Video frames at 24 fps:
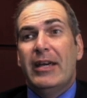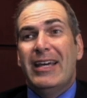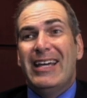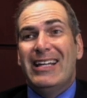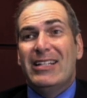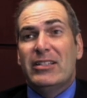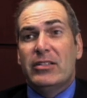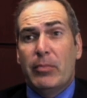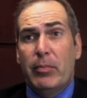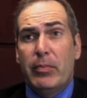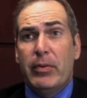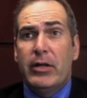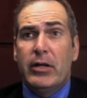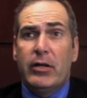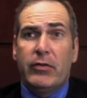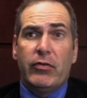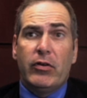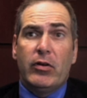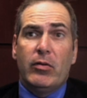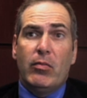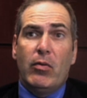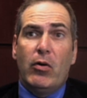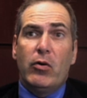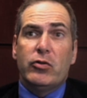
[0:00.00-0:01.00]
it's a bit of an
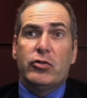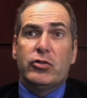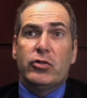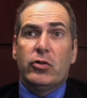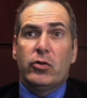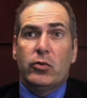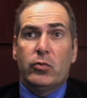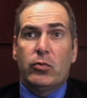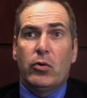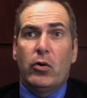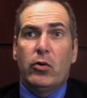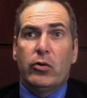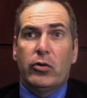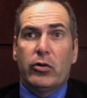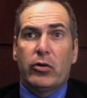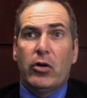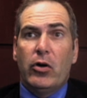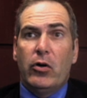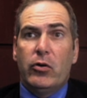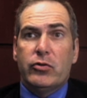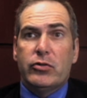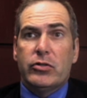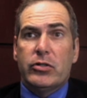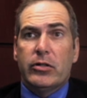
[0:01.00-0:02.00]
emotional roller
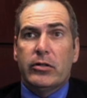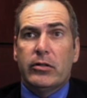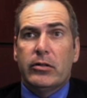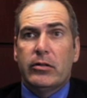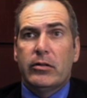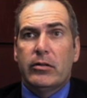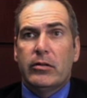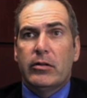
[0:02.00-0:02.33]
coaster.